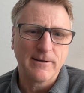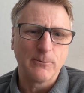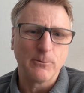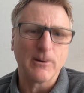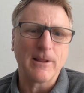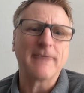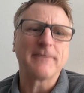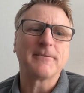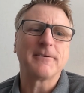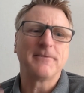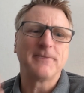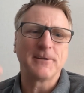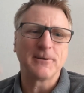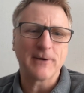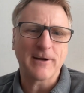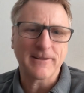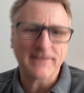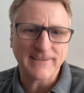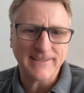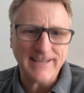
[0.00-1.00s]
We'll have to
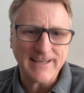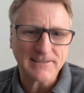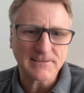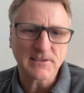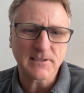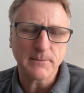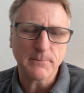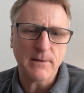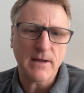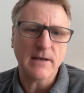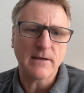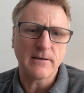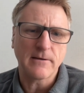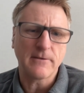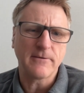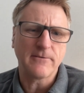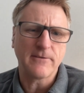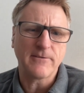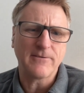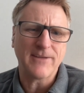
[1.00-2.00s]
figure out the next
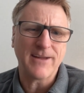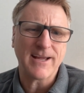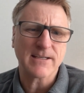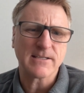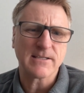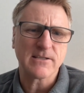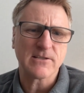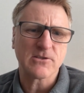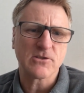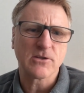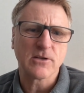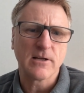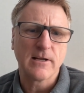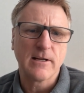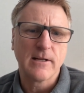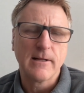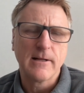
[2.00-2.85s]
competitive advantage.